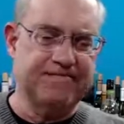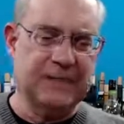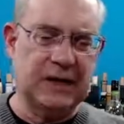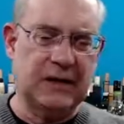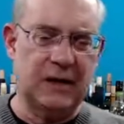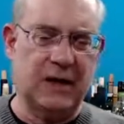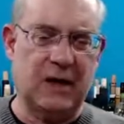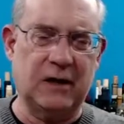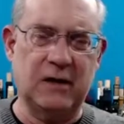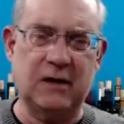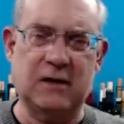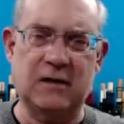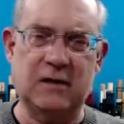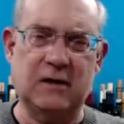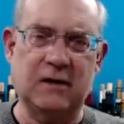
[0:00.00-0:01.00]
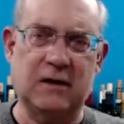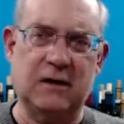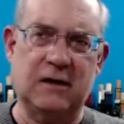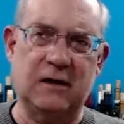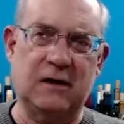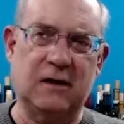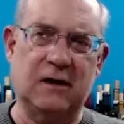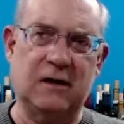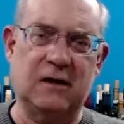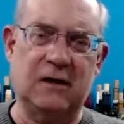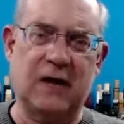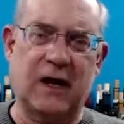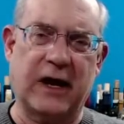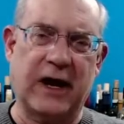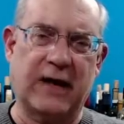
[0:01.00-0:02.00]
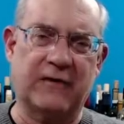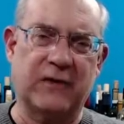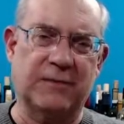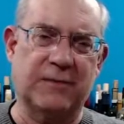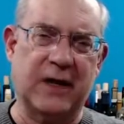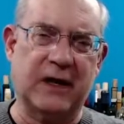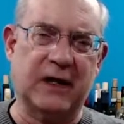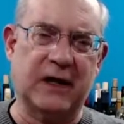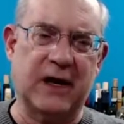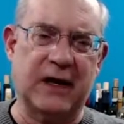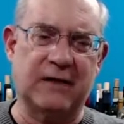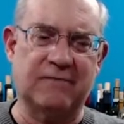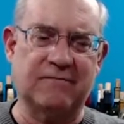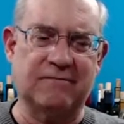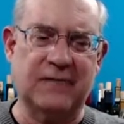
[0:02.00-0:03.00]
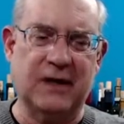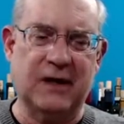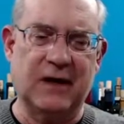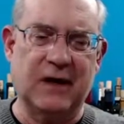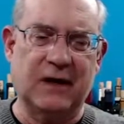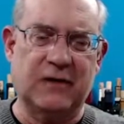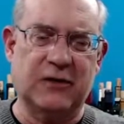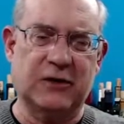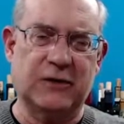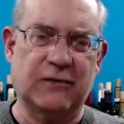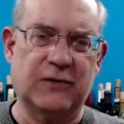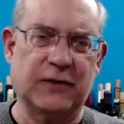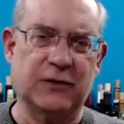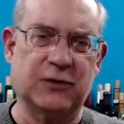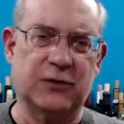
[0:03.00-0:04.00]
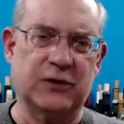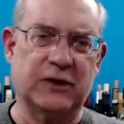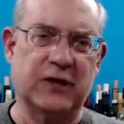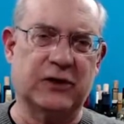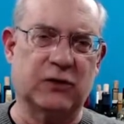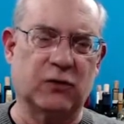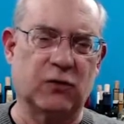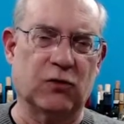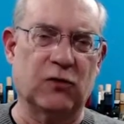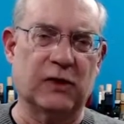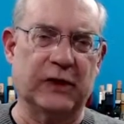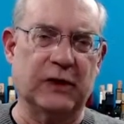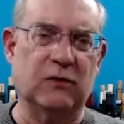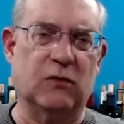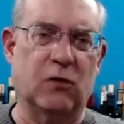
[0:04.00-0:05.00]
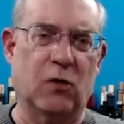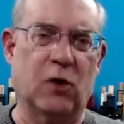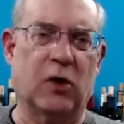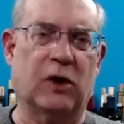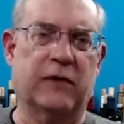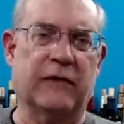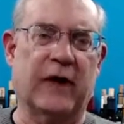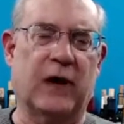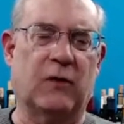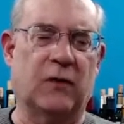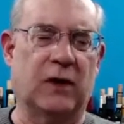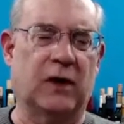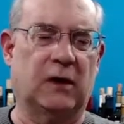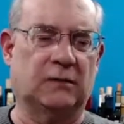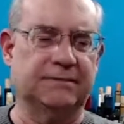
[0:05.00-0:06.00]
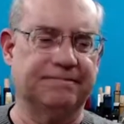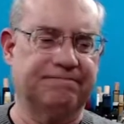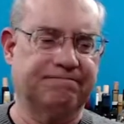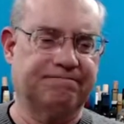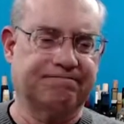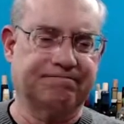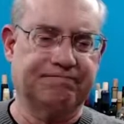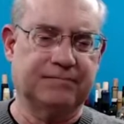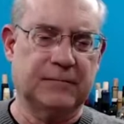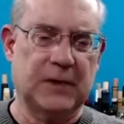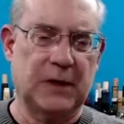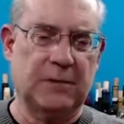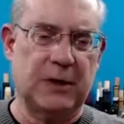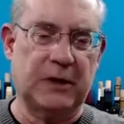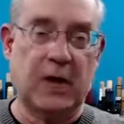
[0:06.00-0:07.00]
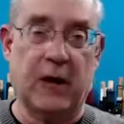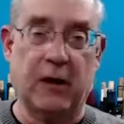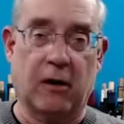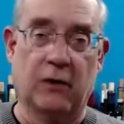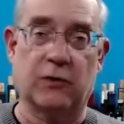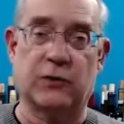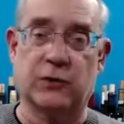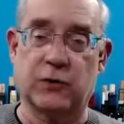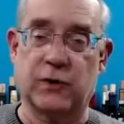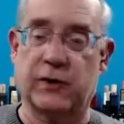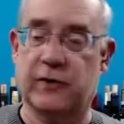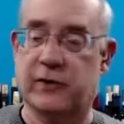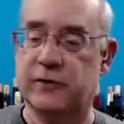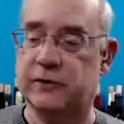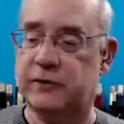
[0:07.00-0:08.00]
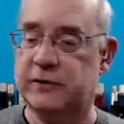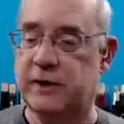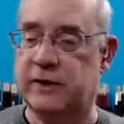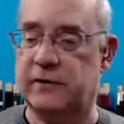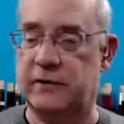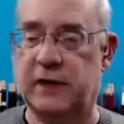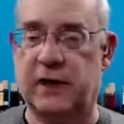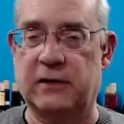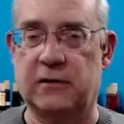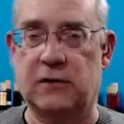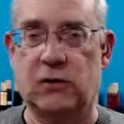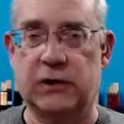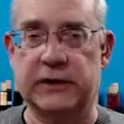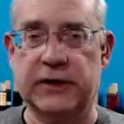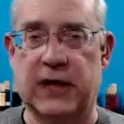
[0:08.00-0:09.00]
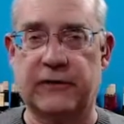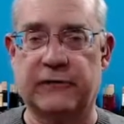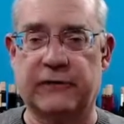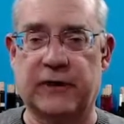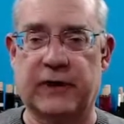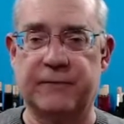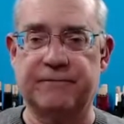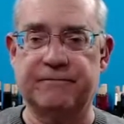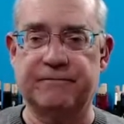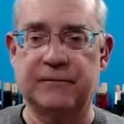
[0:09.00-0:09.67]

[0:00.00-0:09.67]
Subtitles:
You kind of have to make it. There's some films where it doesn't really work that well. But Die Hard was one of those that worked out fine.